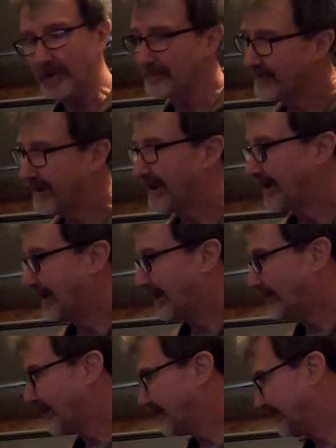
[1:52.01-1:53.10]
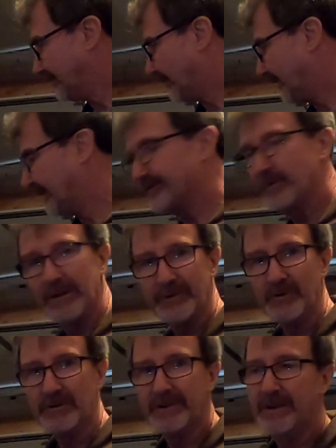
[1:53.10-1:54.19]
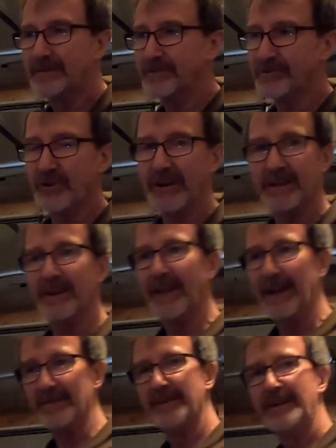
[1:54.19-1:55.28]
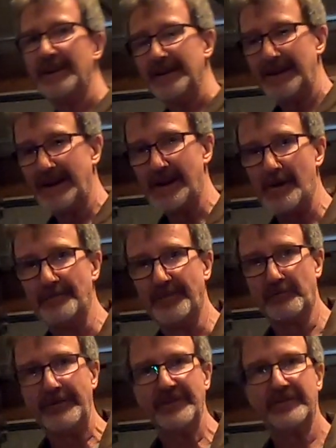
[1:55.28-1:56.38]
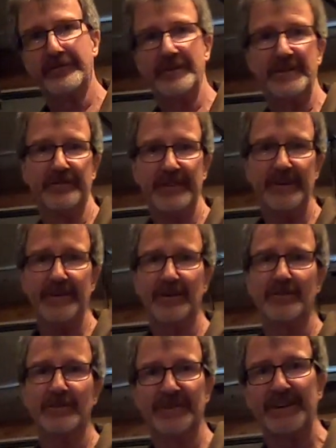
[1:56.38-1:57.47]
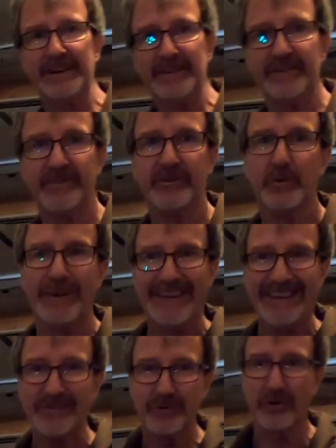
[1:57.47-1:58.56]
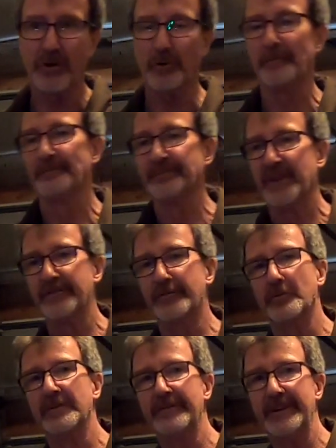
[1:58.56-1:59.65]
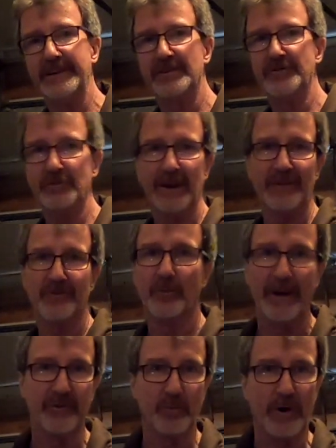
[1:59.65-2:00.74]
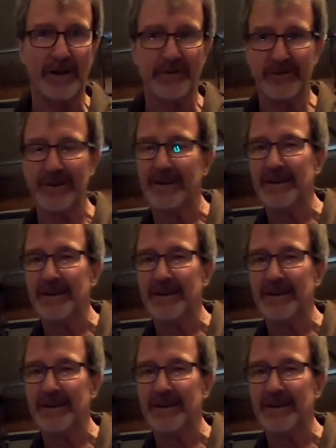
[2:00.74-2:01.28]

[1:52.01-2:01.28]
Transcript: help. But anyway, that's what I'm doing, just checking it out. Um, the reason for this video was I needed to do an intro for the video you guys are about to watch.